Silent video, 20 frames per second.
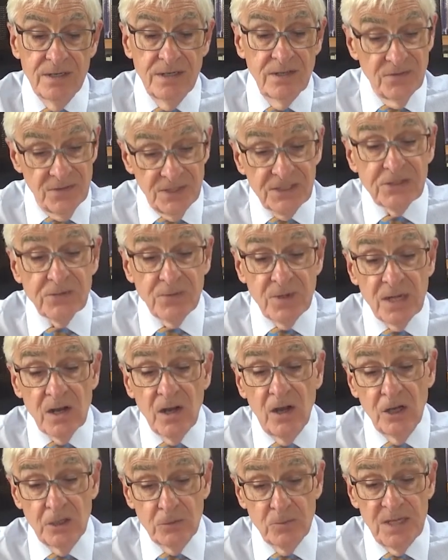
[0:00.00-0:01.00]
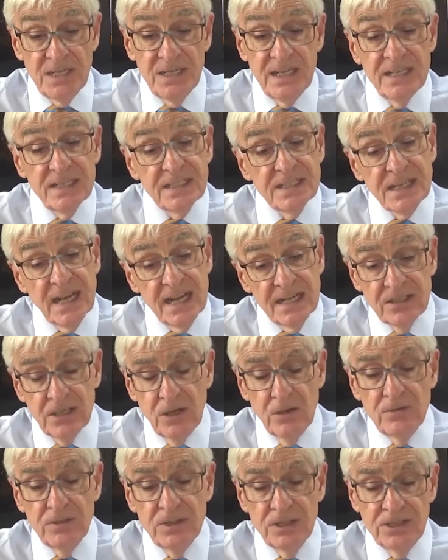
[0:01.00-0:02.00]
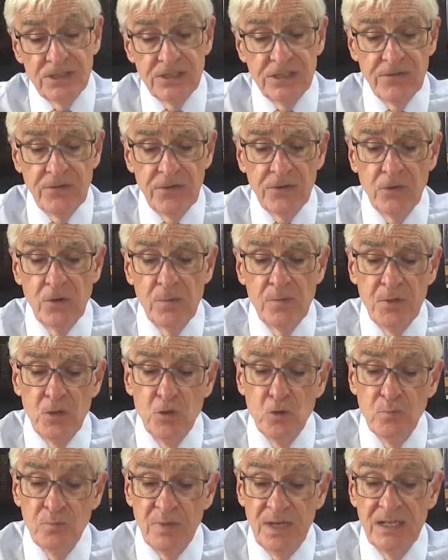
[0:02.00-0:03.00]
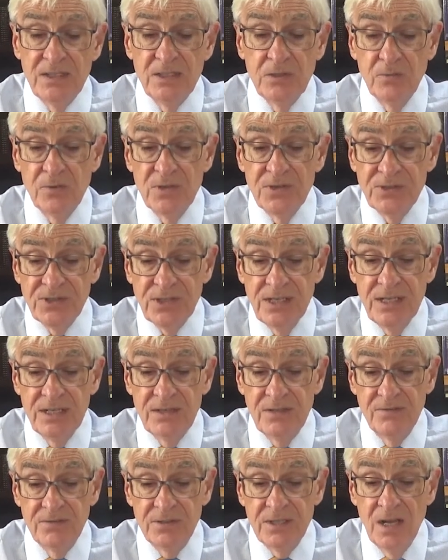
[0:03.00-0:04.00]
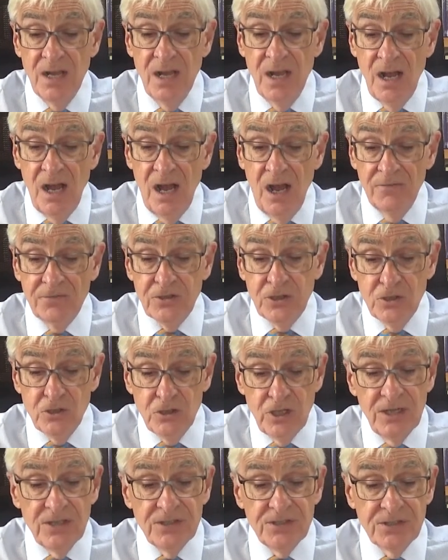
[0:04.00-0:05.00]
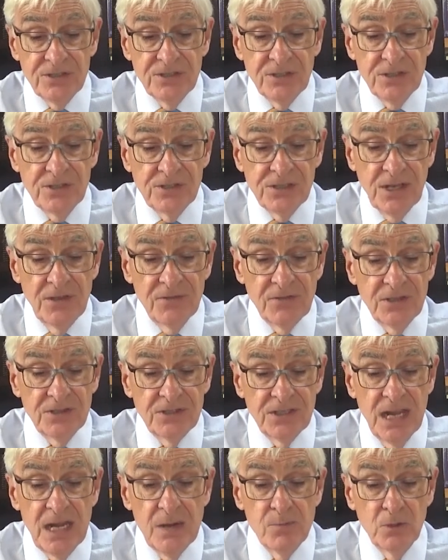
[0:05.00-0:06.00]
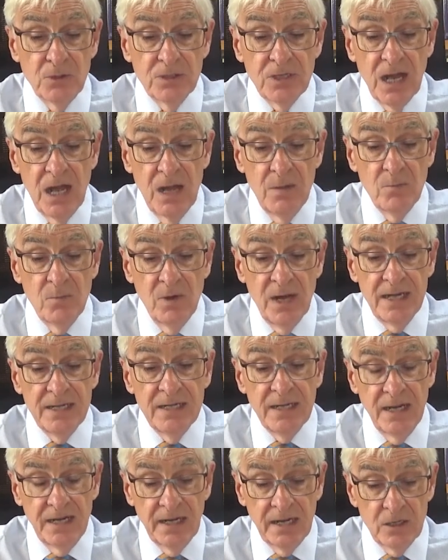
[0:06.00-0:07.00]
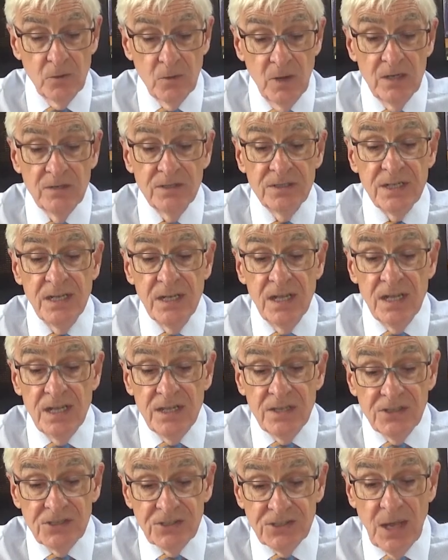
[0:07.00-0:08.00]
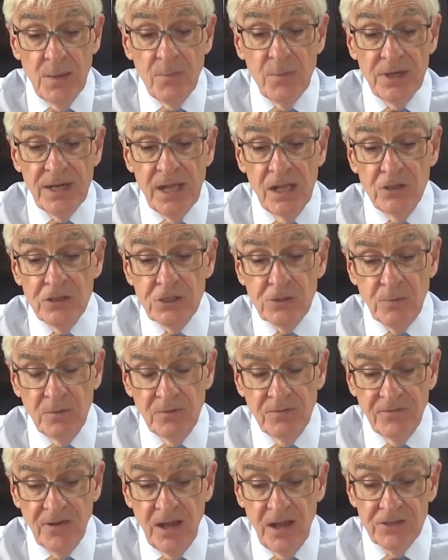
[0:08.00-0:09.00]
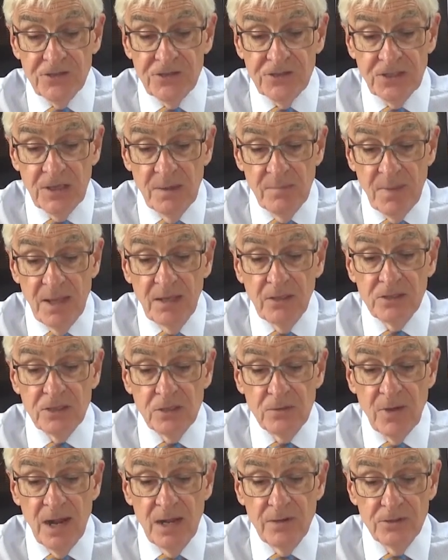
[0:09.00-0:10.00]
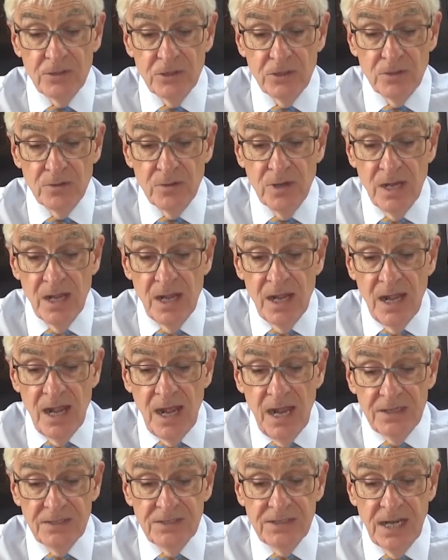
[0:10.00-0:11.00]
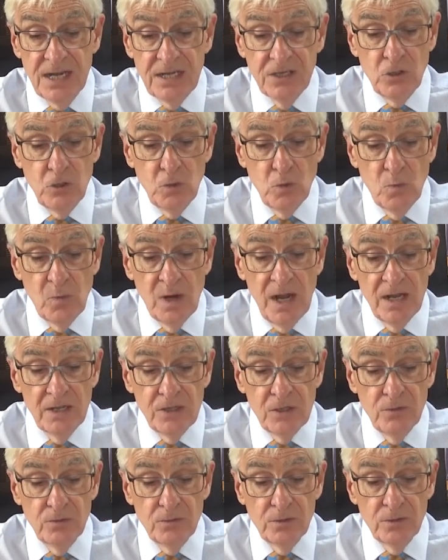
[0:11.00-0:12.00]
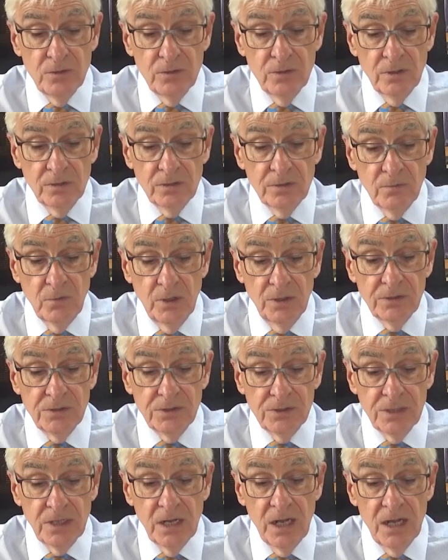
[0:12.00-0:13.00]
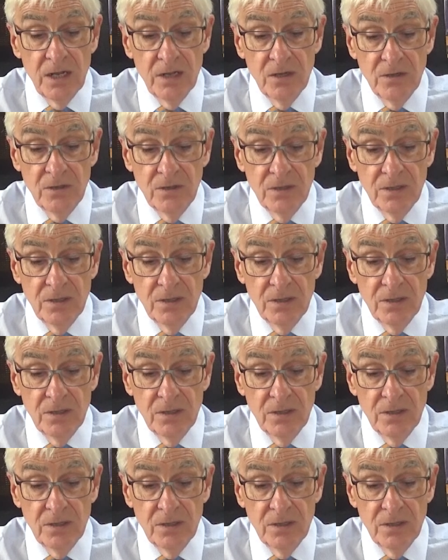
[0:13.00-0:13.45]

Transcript: In this regard, we need to take notice of the rebuke Peter received after Jesus had said the day would come when, and I quote, "someone else will fasten a belt around you and take you where you do not want to go."